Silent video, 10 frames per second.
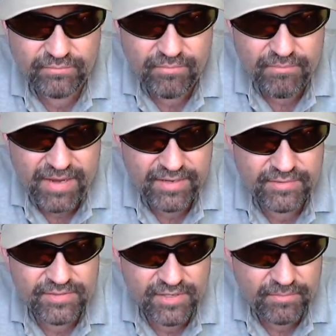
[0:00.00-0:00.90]

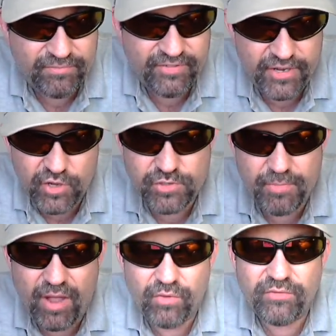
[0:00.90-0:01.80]
making some videos
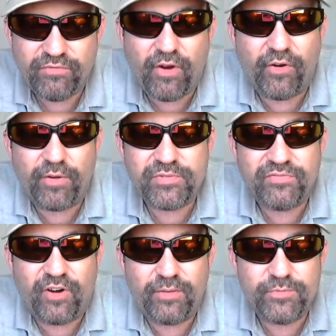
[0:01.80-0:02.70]
about firearms and
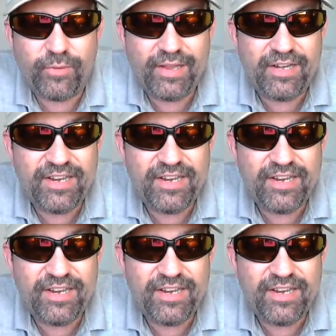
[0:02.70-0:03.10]
firearms-related